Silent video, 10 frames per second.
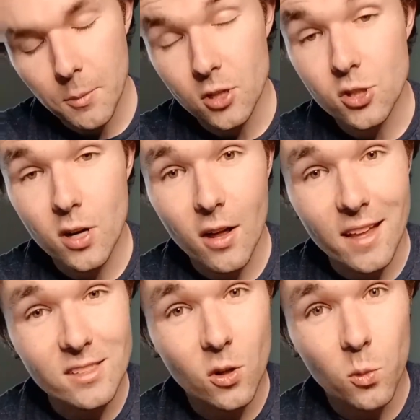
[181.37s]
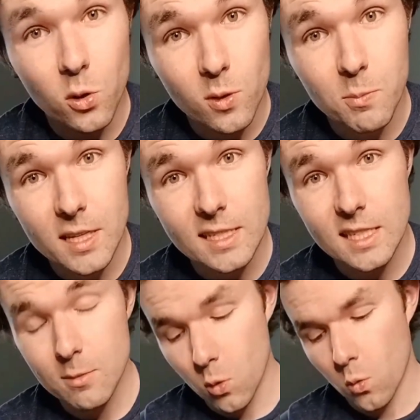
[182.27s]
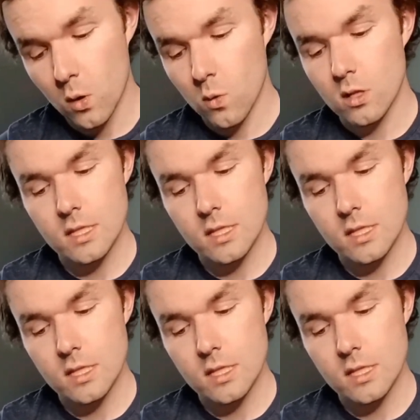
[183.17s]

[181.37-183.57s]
I'm not sure how that's going to work with PC, but we will